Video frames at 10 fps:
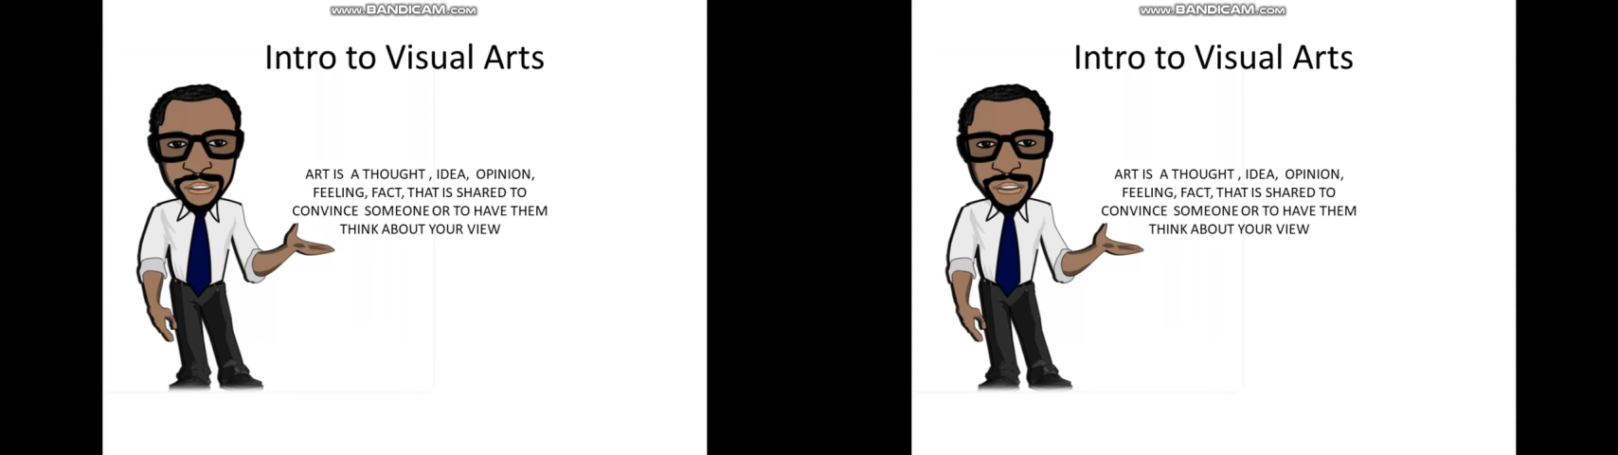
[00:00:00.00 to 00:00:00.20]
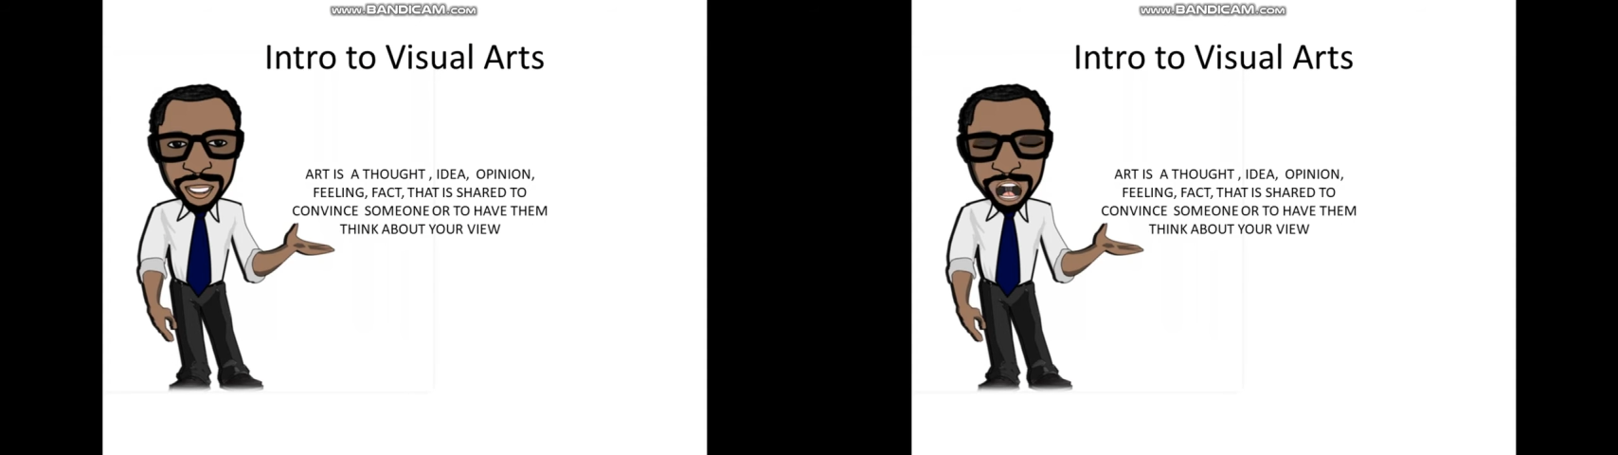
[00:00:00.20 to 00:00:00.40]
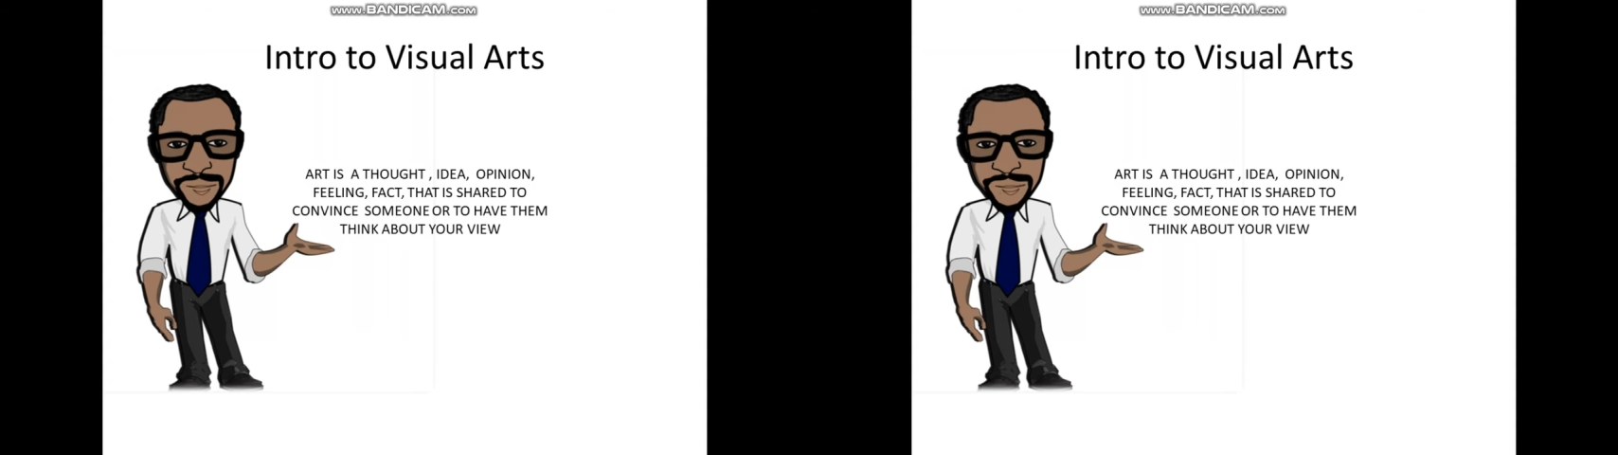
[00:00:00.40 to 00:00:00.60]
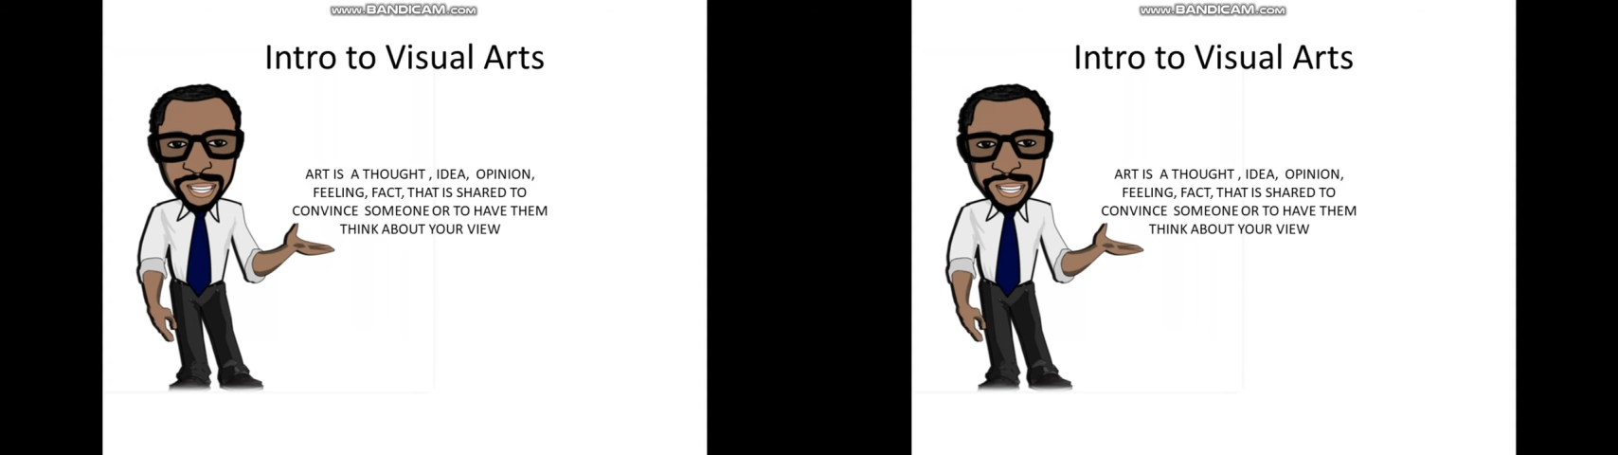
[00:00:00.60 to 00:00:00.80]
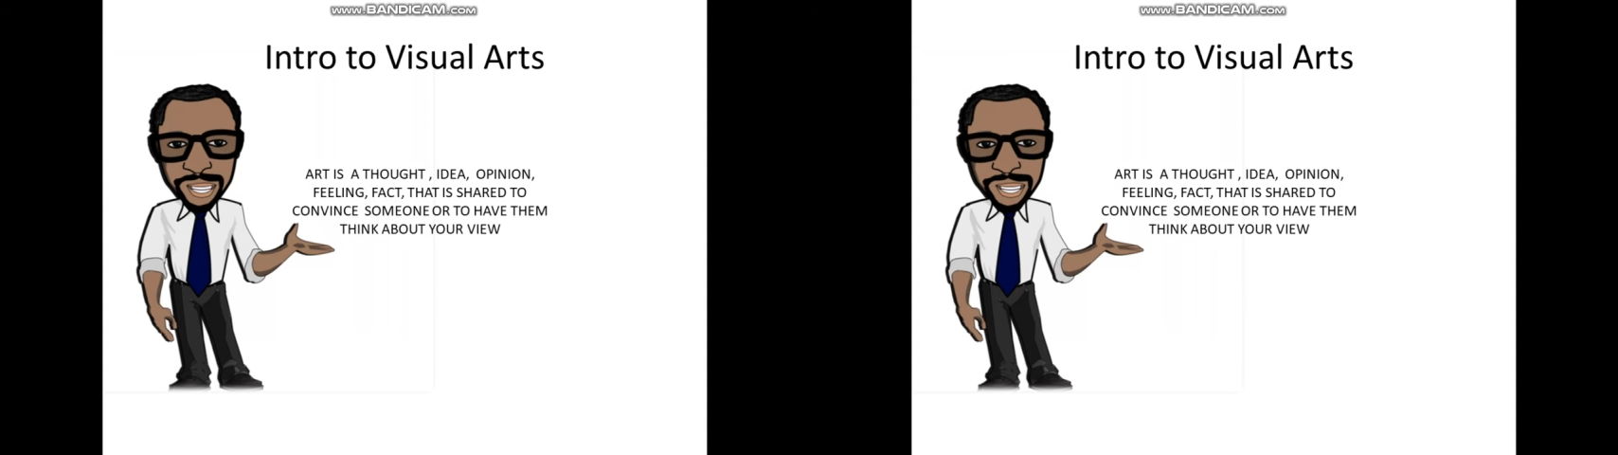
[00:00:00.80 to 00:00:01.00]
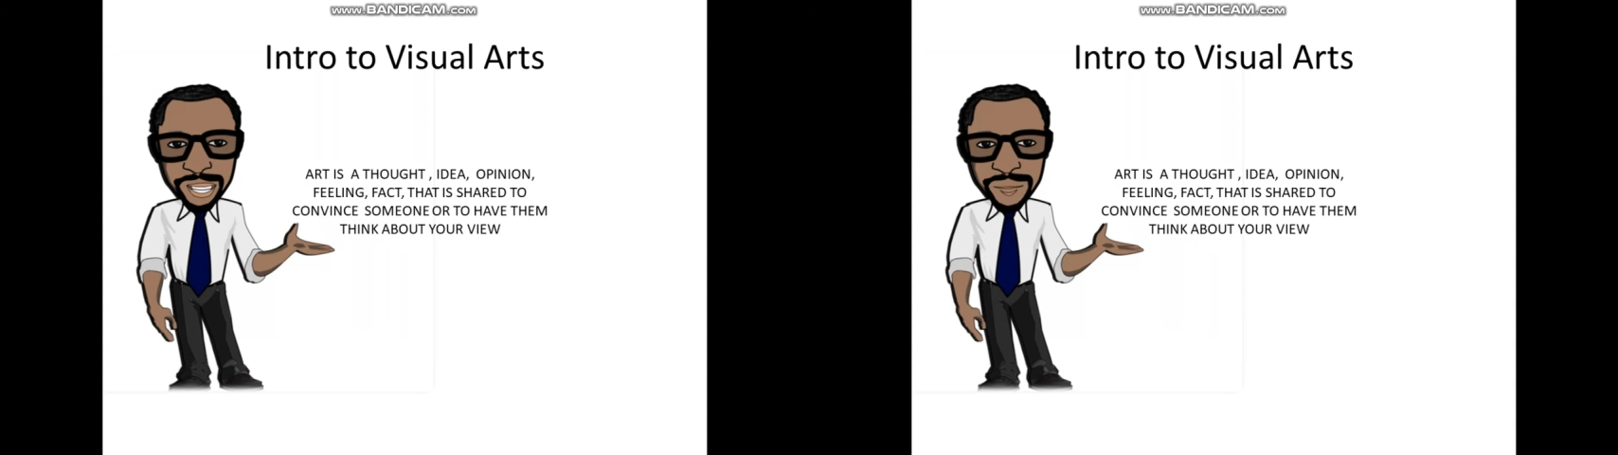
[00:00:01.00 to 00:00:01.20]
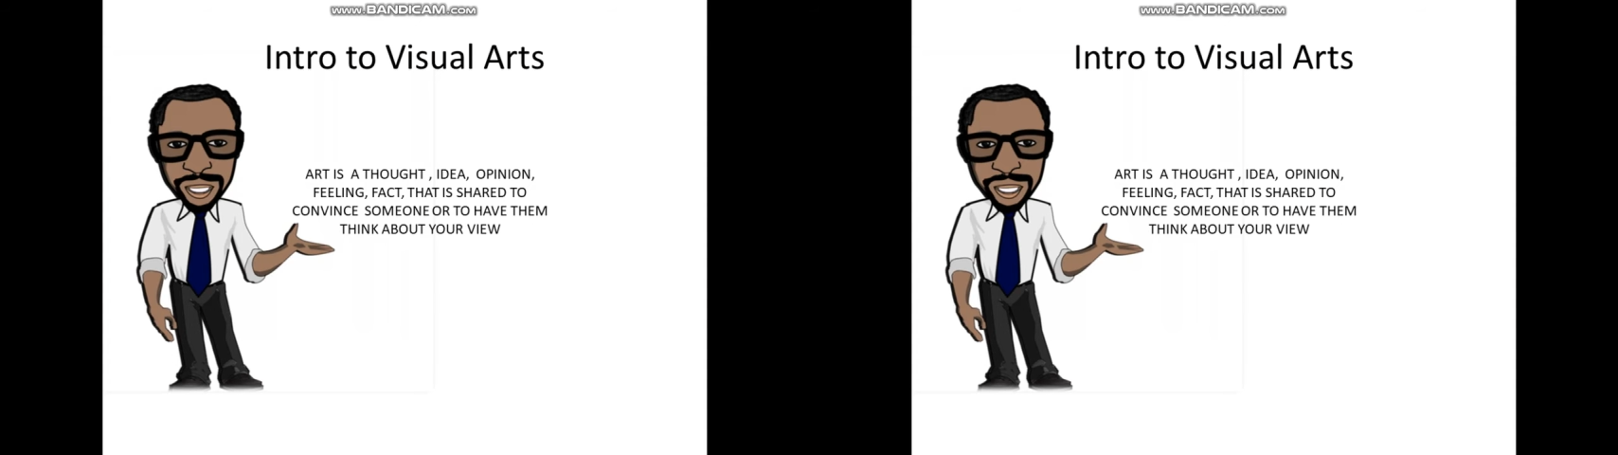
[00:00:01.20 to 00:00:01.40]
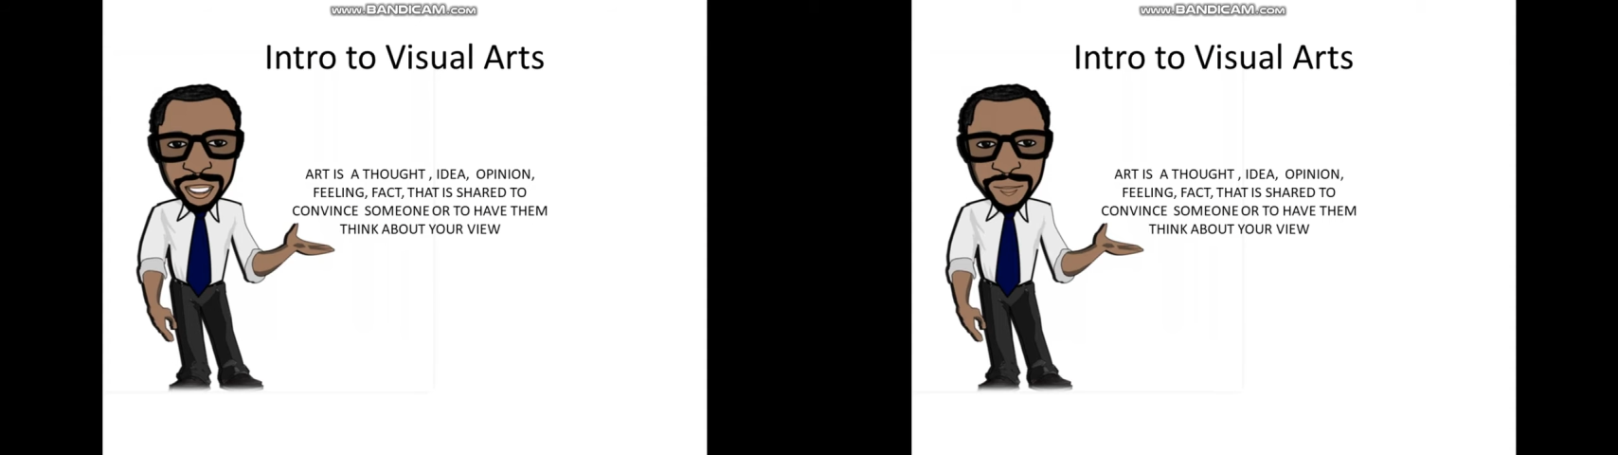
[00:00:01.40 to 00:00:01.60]
think about
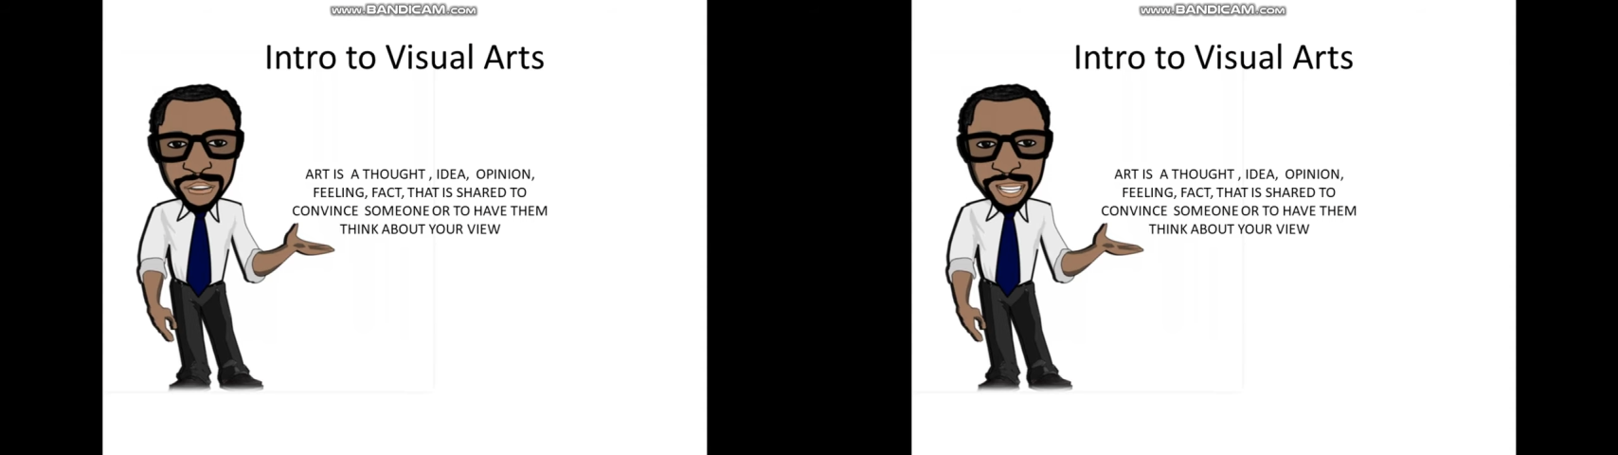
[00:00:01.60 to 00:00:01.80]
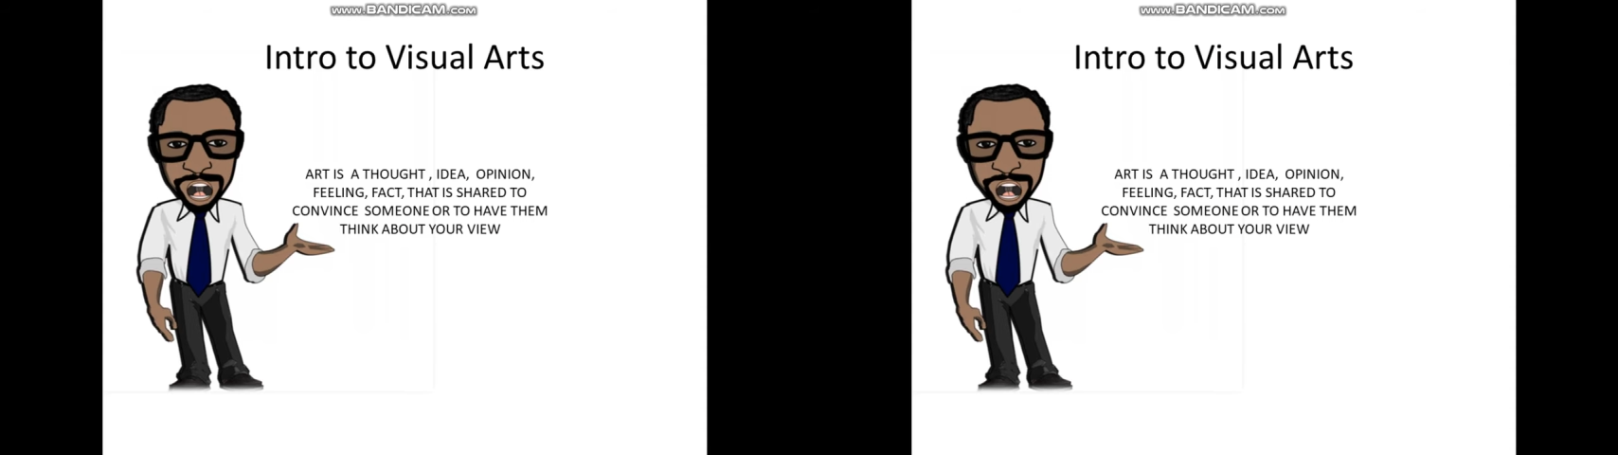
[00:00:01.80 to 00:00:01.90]
your view.